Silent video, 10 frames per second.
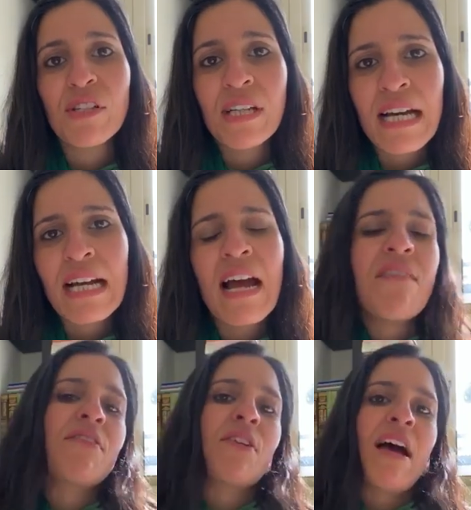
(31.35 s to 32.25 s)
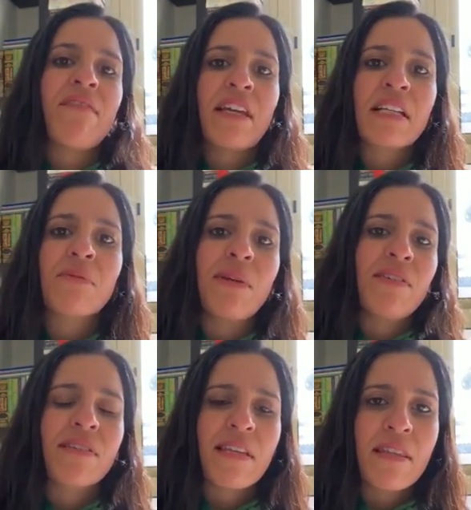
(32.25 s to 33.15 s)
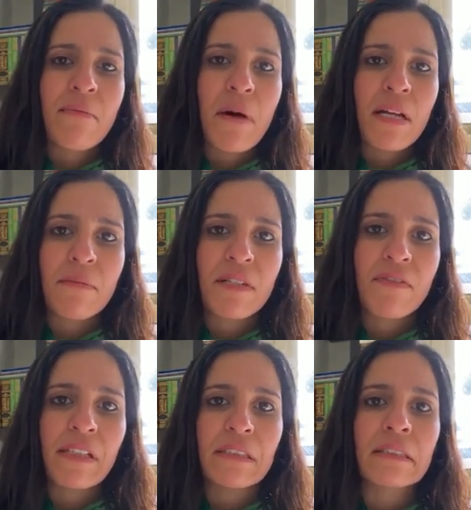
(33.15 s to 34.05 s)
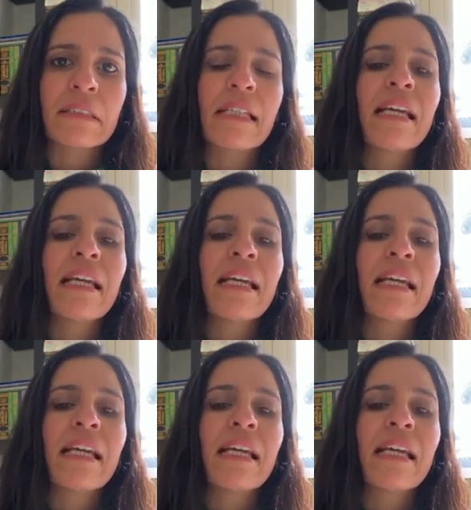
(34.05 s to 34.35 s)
You gotta have to have the experience in the embodiment field.